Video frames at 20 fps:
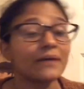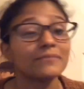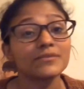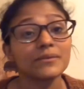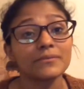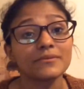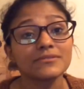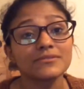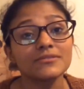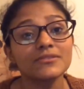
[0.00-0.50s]
I'm
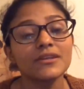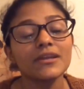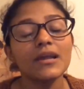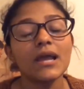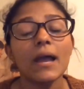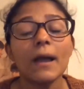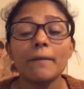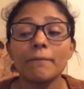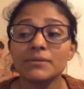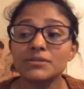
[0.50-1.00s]
supposed to do
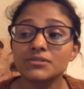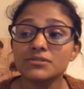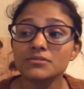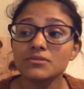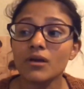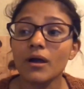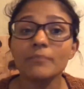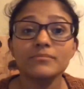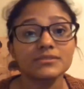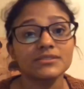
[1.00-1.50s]
But you know
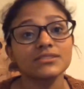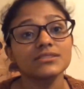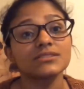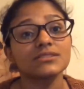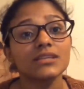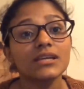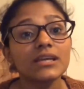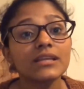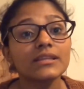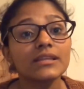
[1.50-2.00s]
I'm gonna
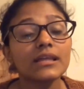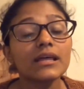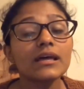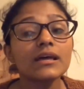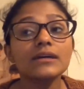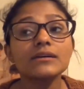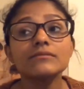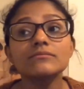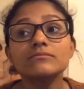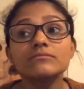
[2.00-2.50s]
say
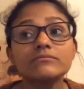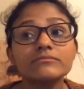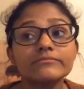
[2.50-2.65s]
that